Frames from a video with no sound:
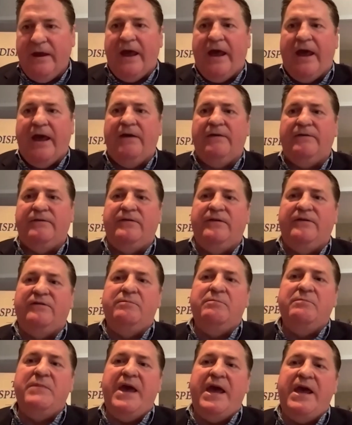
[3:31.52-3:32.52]
as this
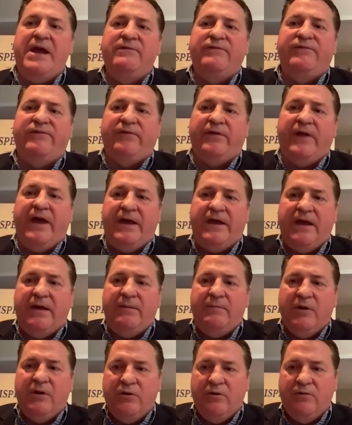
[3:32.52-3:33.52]
main
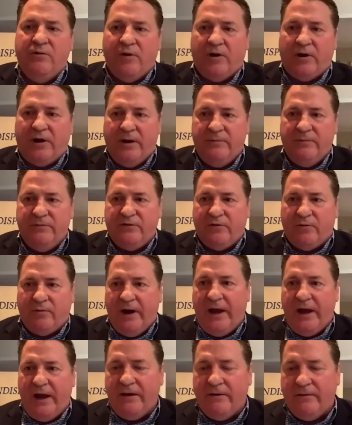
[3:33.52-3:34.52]
flanking maneuver comes
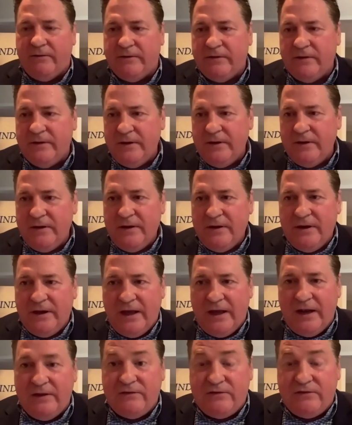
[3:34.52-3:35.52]
around
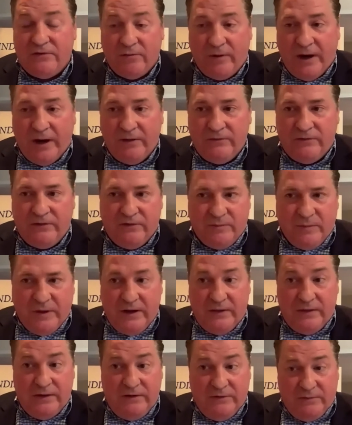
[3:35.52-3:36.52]
and it surrounds these men.
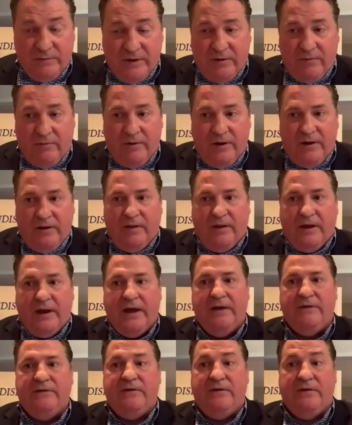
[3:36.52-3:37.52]
And these men
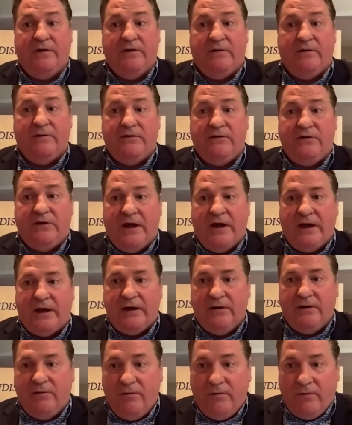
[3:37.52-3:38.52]
realize to their shock
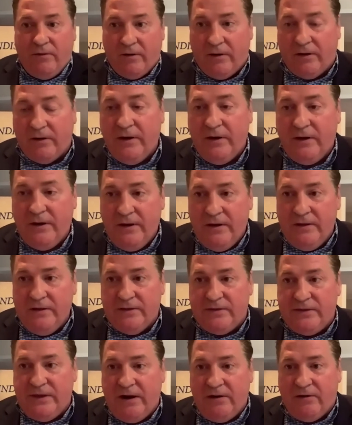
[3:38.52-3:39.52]
and horror
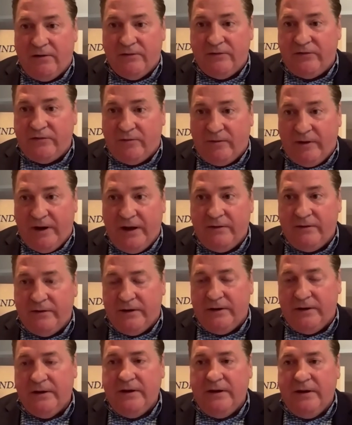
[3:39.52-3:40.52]
that they are
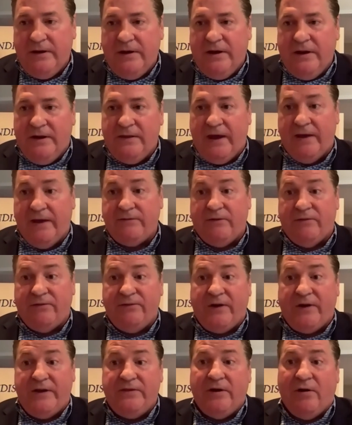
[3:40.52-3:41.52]
surrounded and they have to
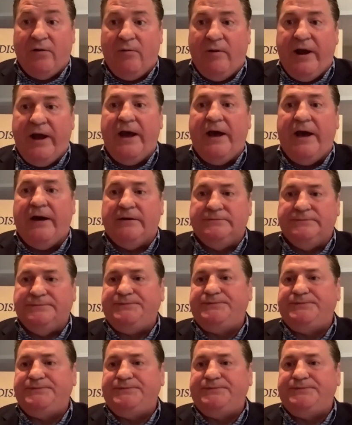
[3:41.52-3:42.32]
fight their way out.